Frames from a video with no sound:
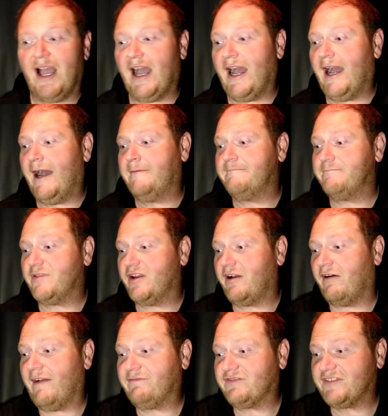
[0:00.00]
Um, you
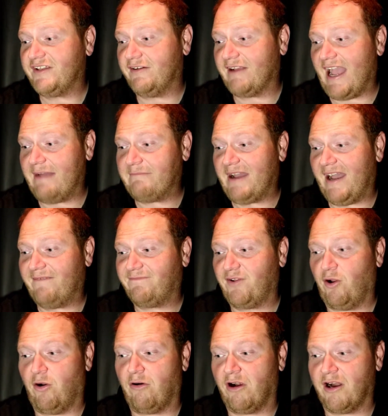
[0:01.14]
know, I've still got my
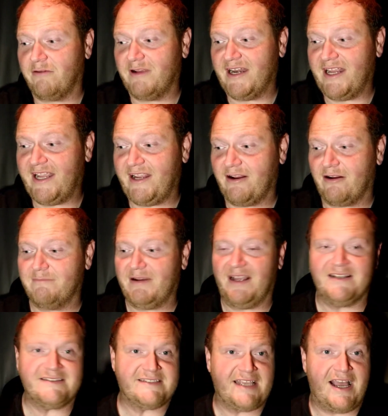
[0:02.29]
Florida one here,
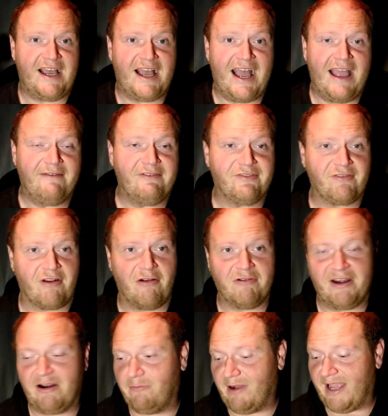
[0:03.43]
but uh, I haven't thrown
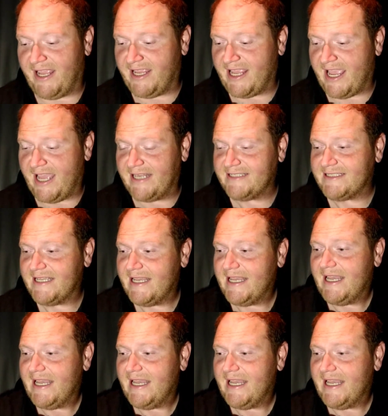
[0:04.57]
it away yet.